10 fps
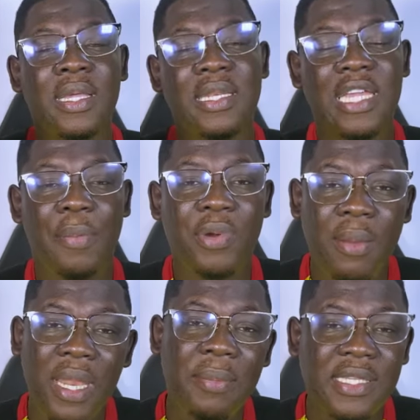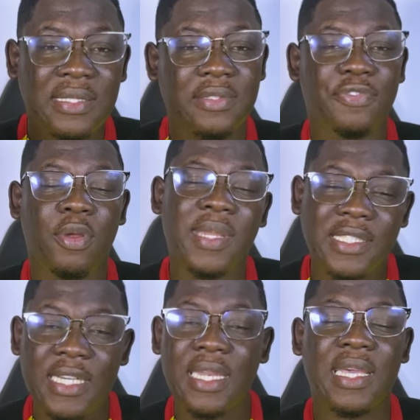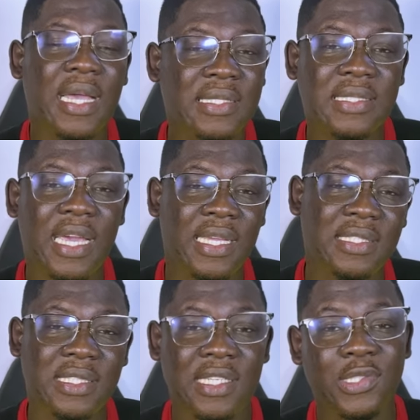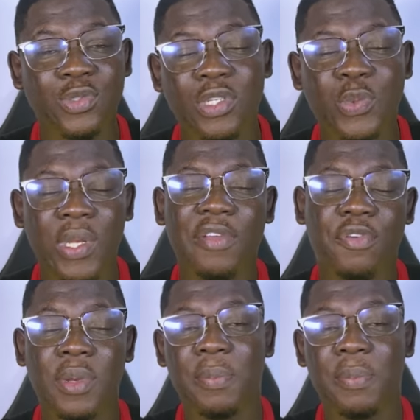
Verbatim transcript: their problem is from the technical side. It is not really from the